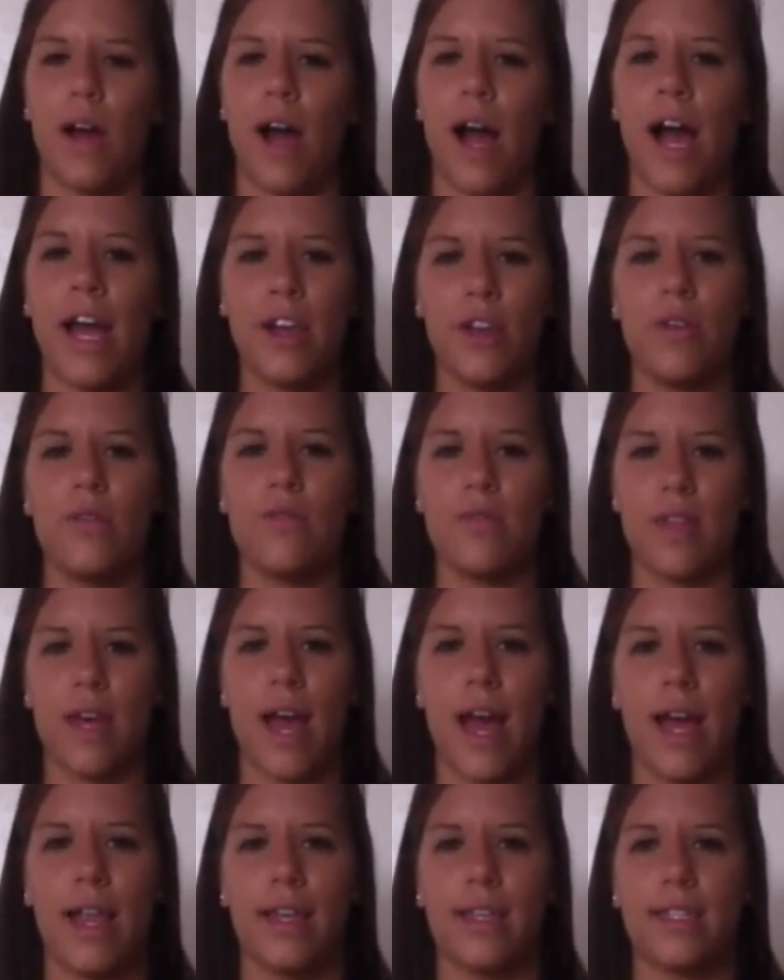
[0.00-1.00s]
I knew
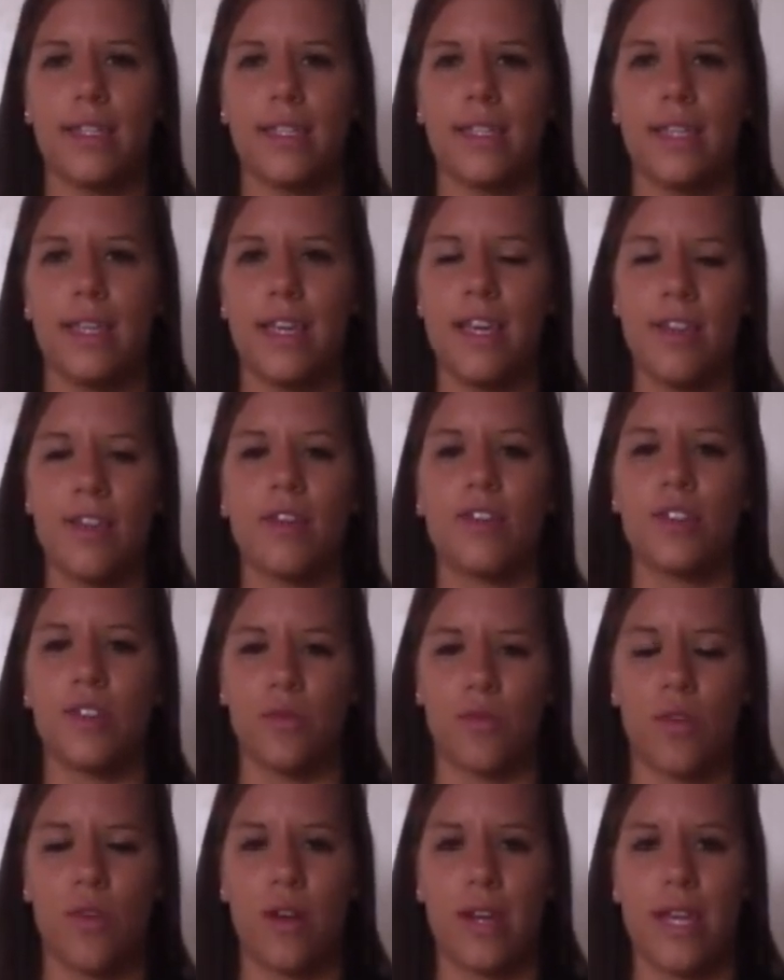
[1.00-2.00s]
that either
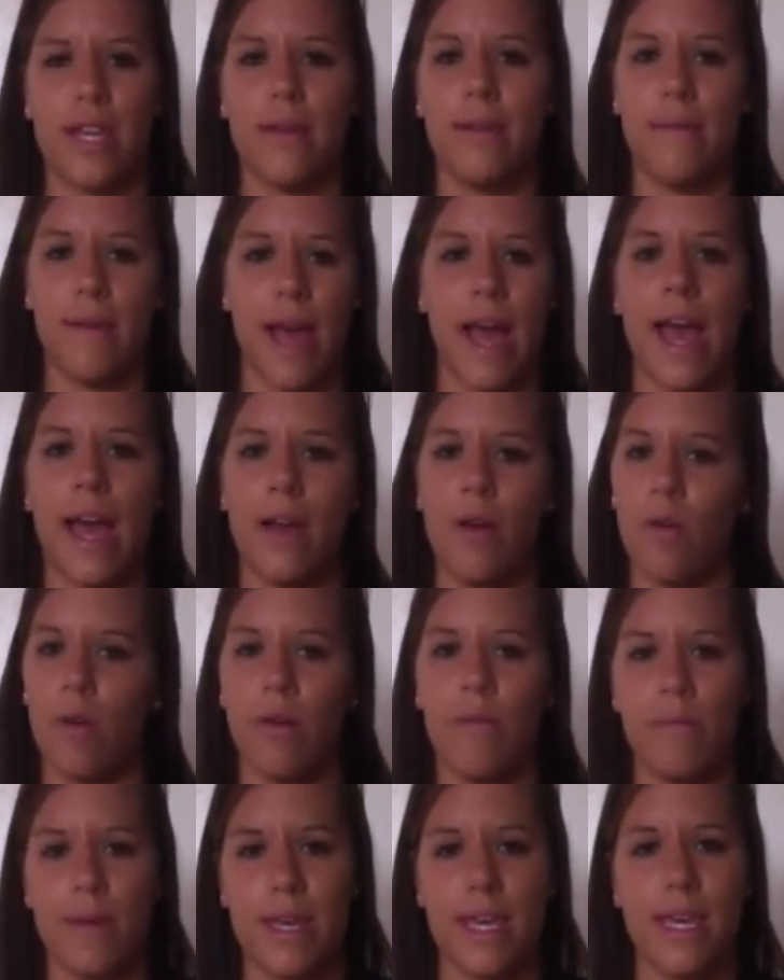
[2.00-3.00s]
sorority, A
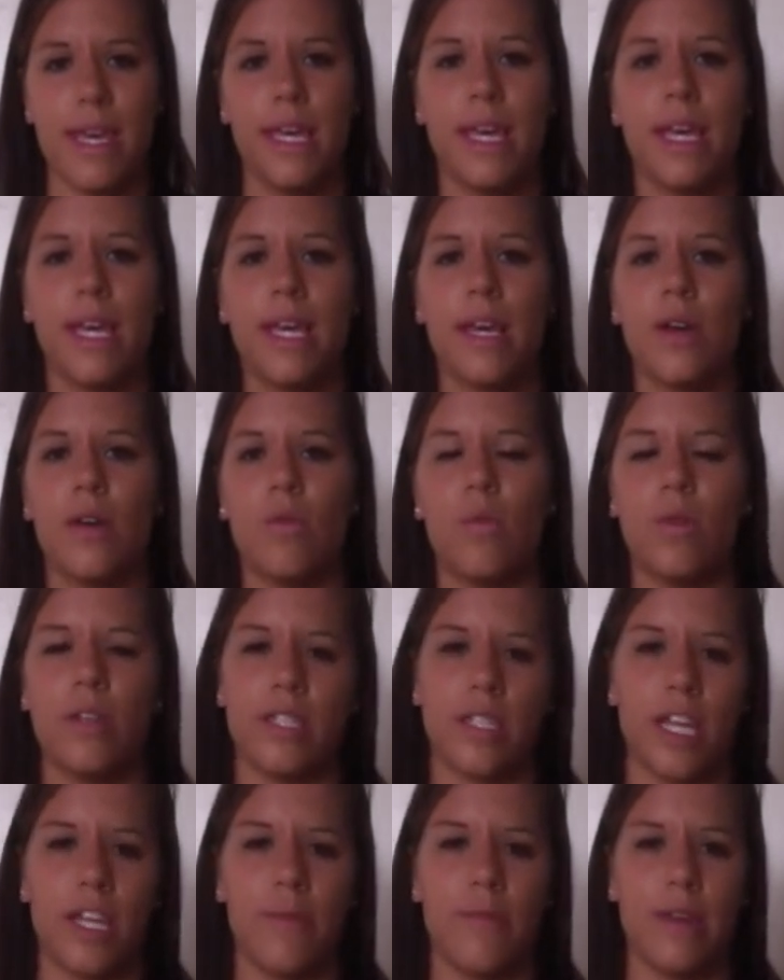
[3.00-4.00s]
or B,
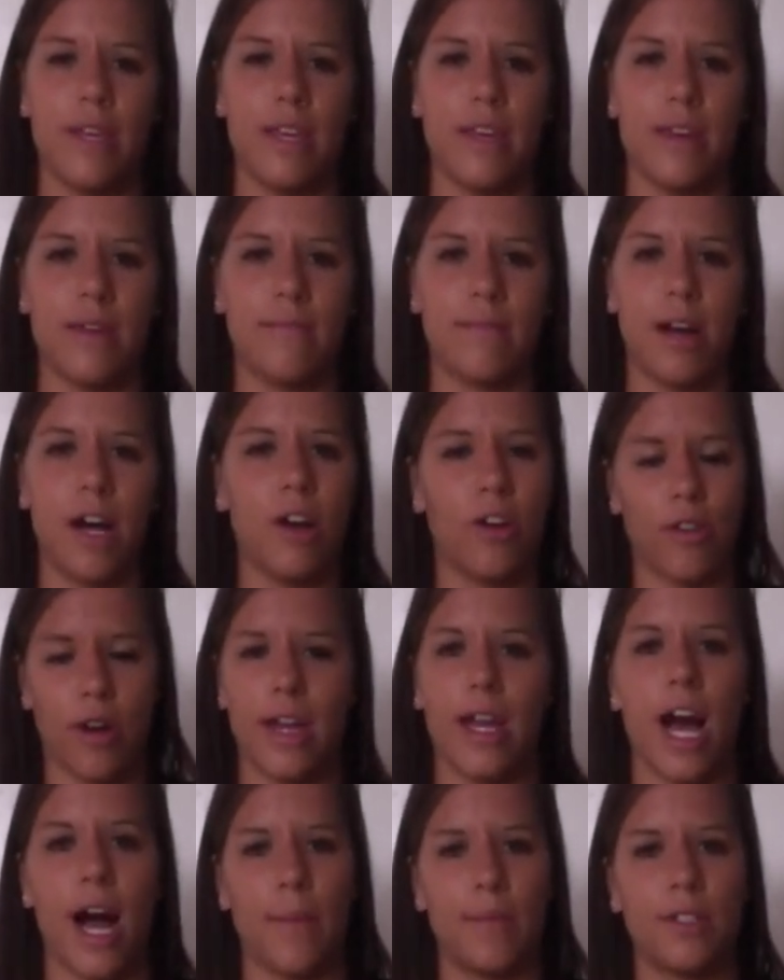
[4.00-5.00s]
was going to be a
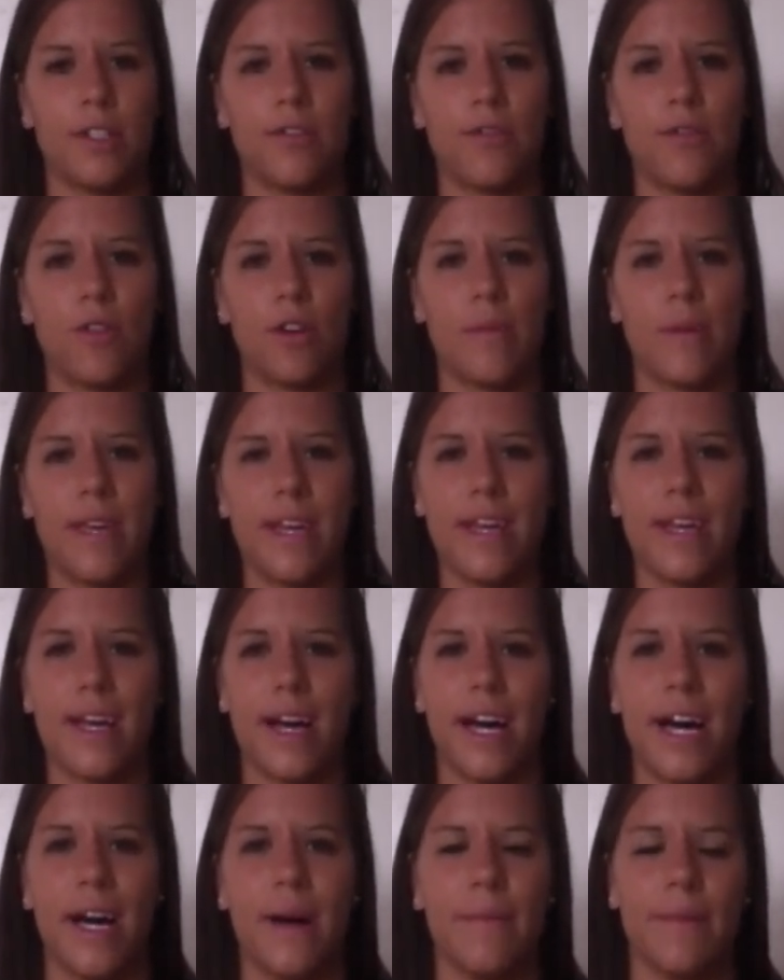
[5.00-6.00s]
great option for me
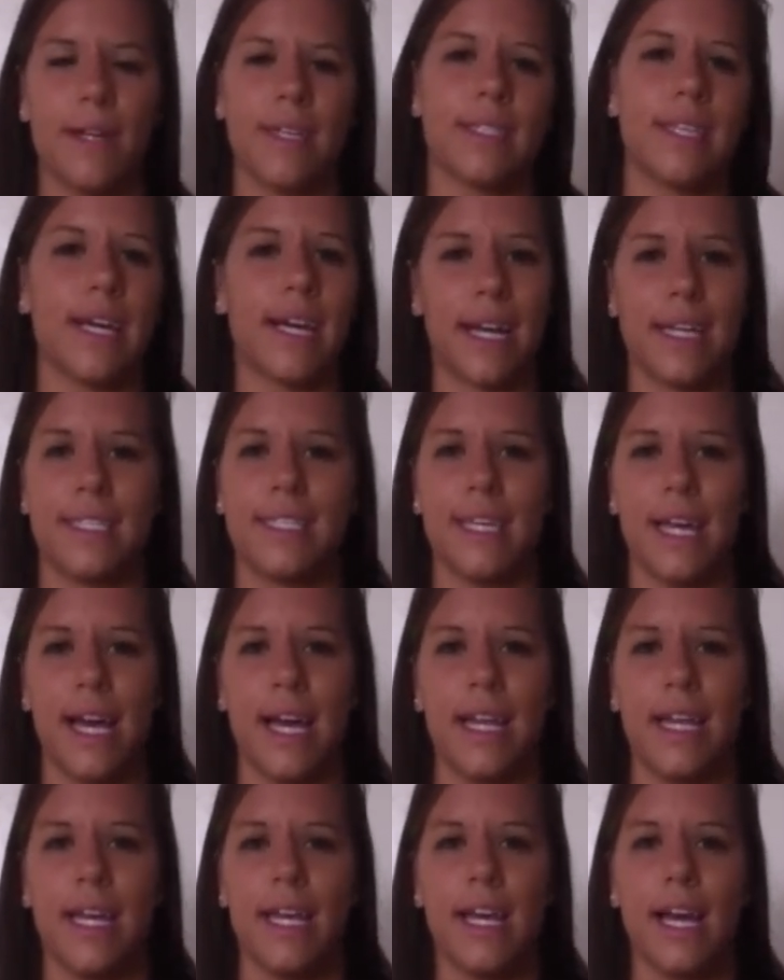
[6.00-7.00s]
because, um, like I
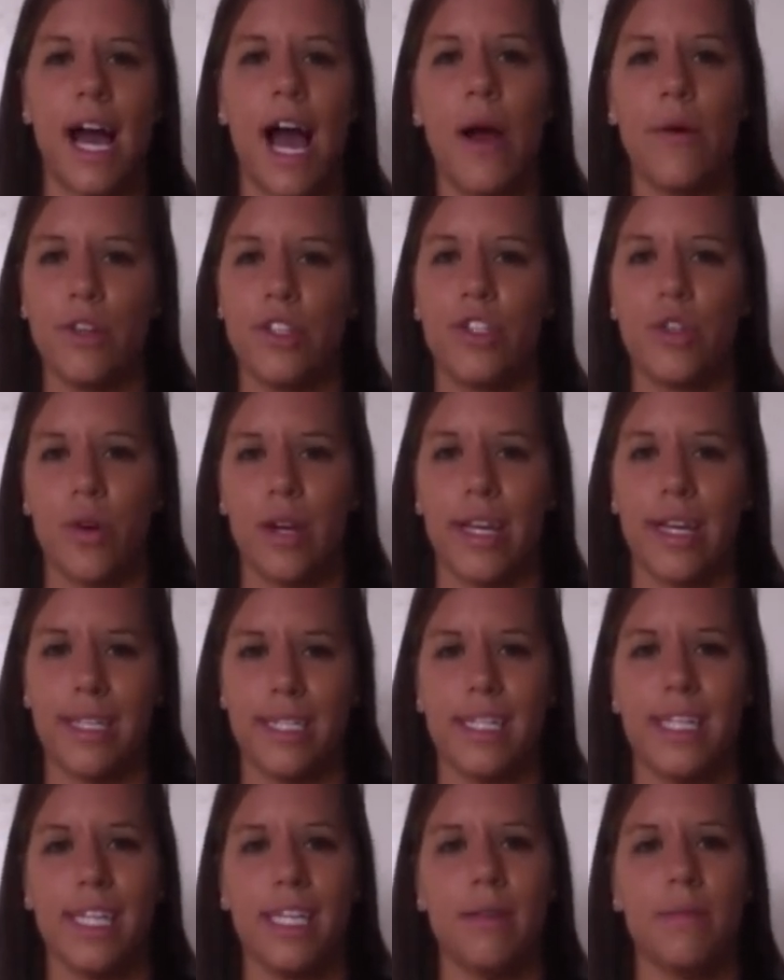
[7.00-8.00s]
said, I was joining a
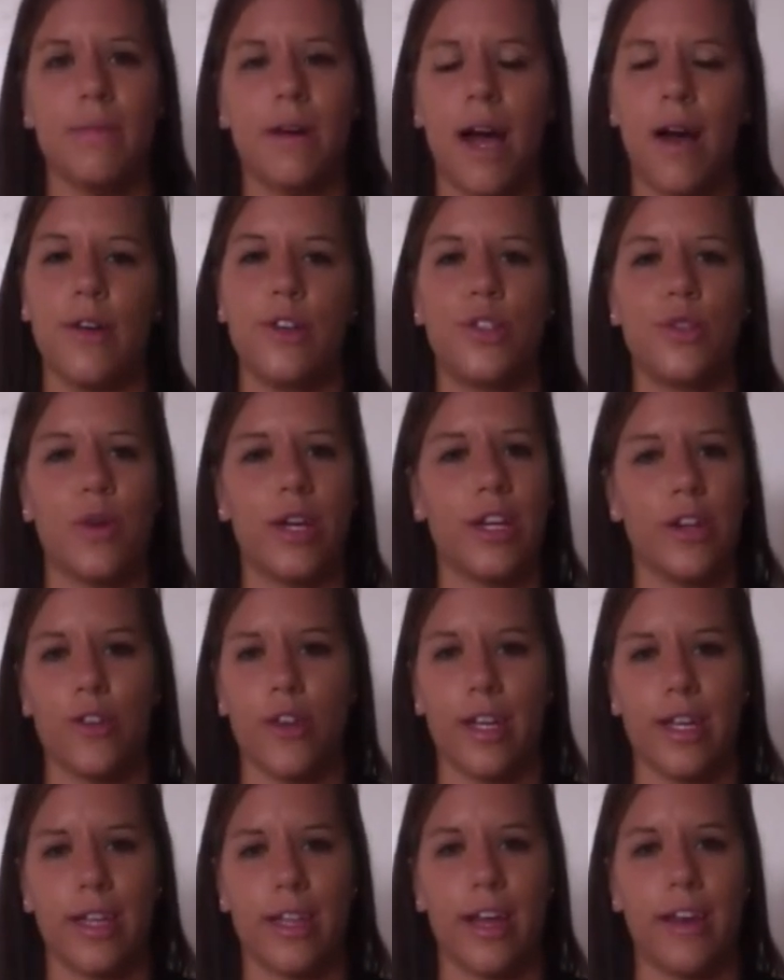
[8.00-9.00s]
team. I was joining
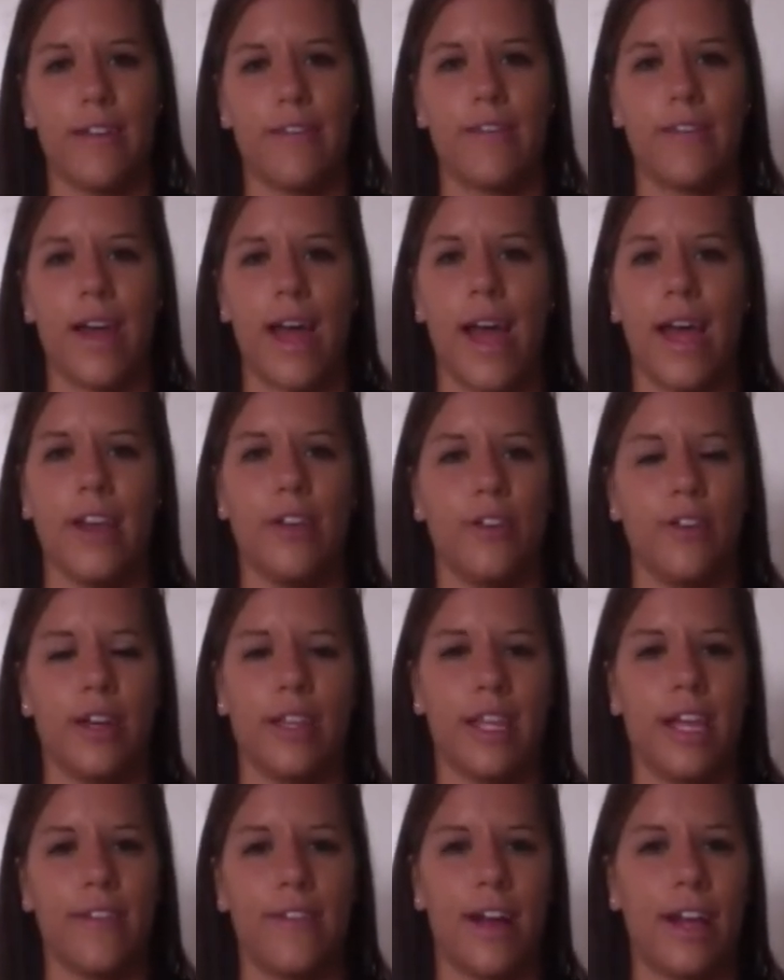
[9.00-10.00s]
Greek Life, and
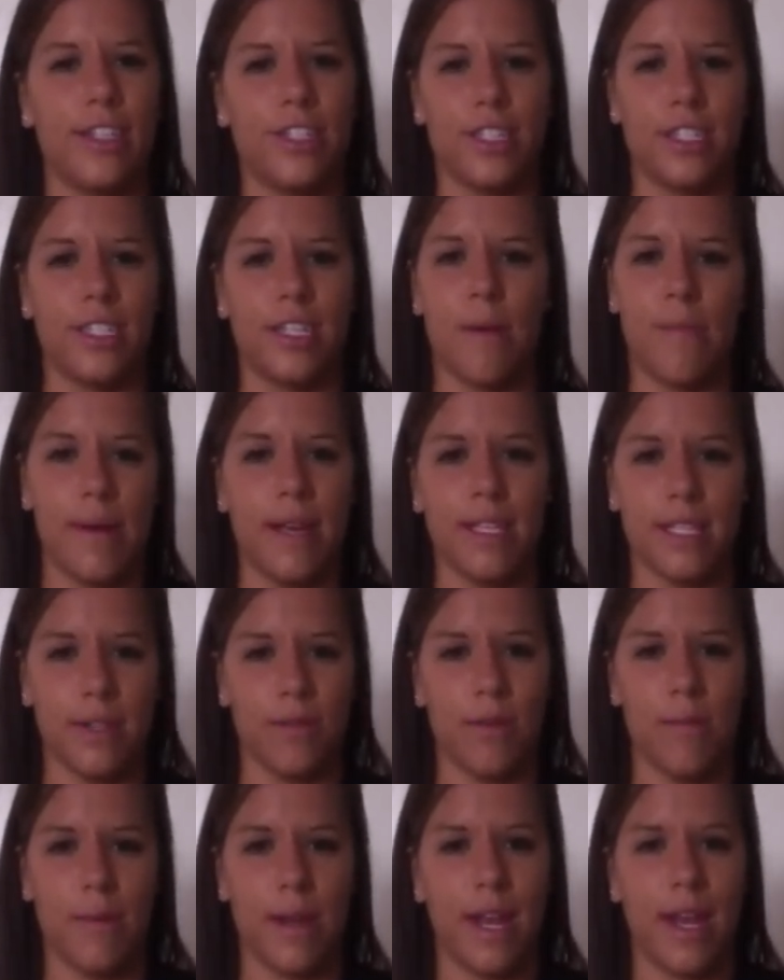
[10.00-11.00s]
Greek Life has just
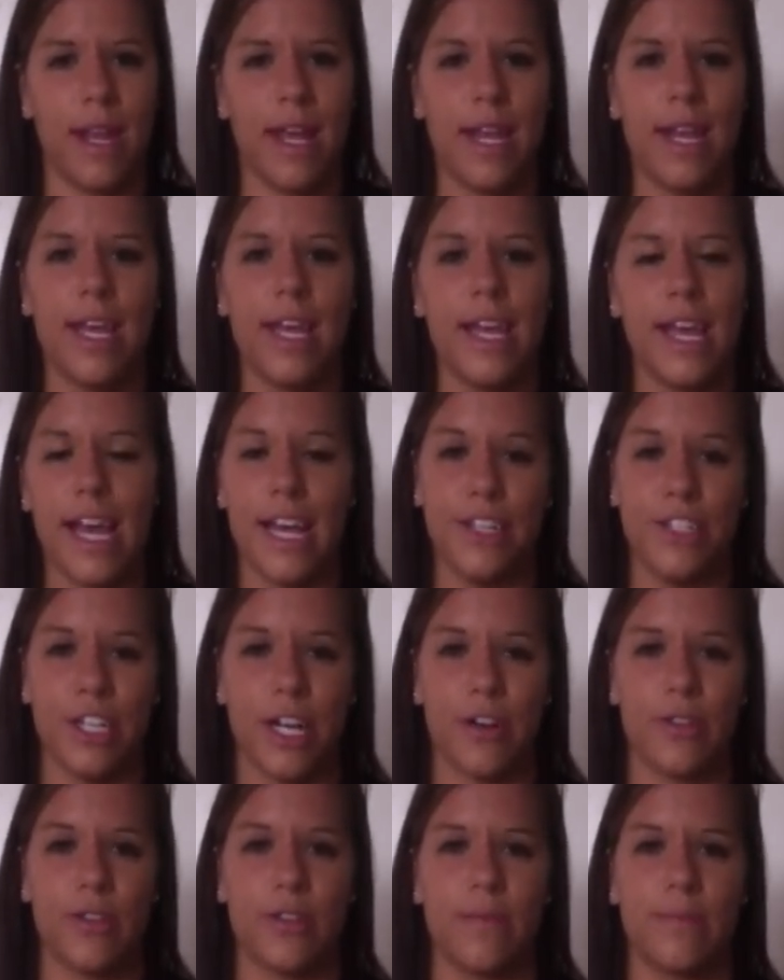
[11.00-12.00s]
amazing women in it in
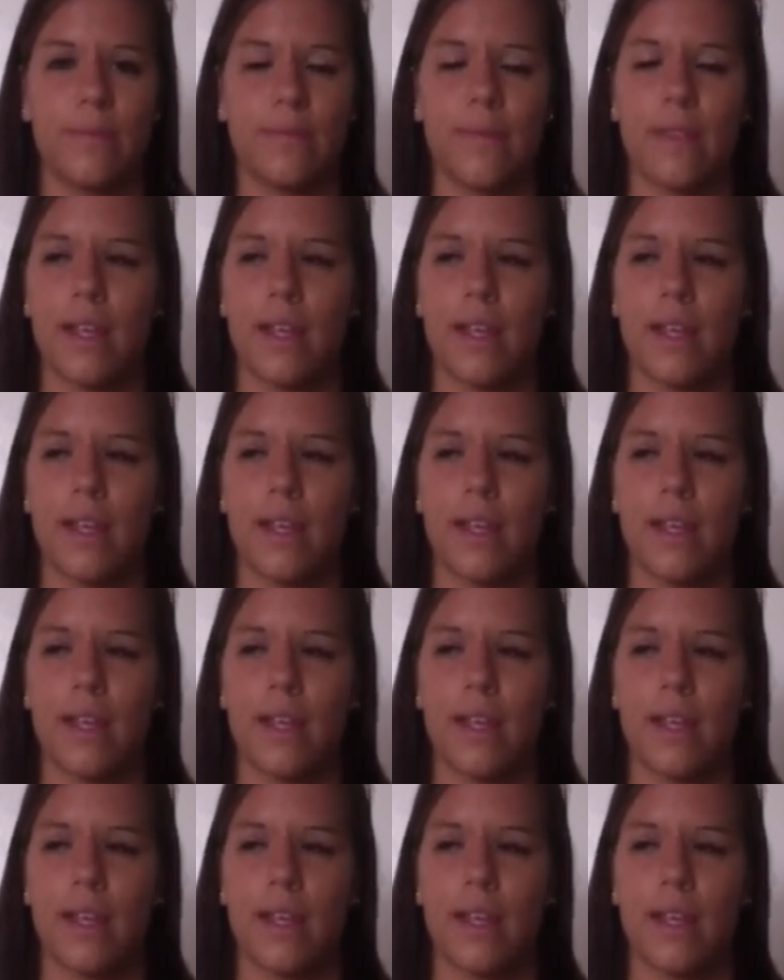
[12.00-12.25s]
general.